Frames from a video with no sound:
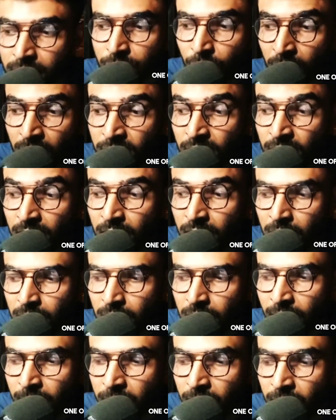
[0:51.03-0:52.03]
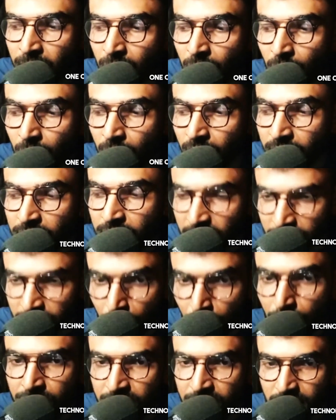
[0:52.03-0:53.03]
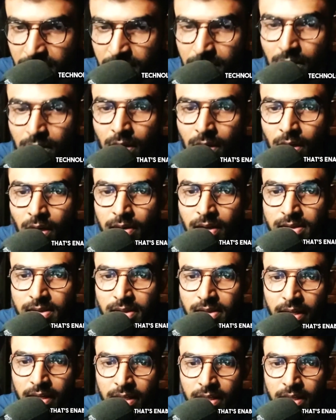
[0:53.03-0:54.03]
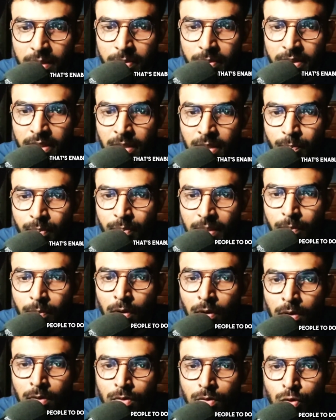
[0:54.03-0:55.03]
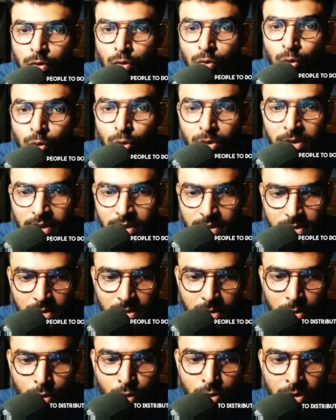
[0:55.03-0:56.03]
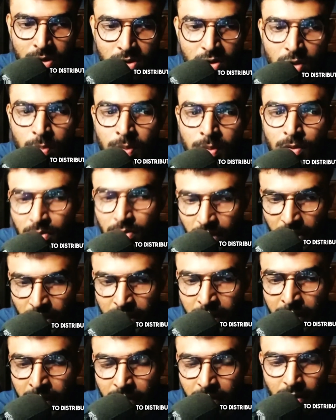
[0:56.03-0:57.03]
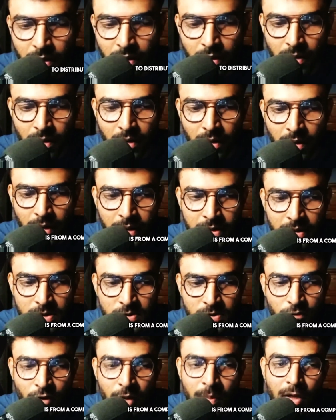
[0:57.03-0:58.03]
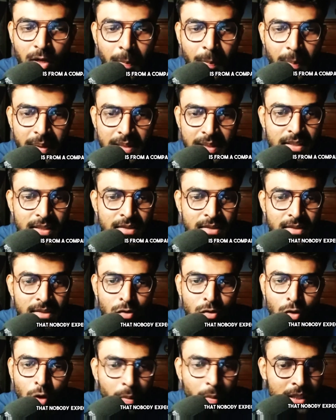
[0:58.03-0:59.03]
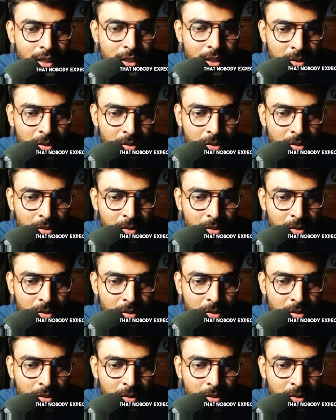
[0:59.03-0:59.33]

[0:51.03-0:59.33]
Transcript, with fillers: other um, technologies that's enabling people to do this, to distribute AI is from a company that nobody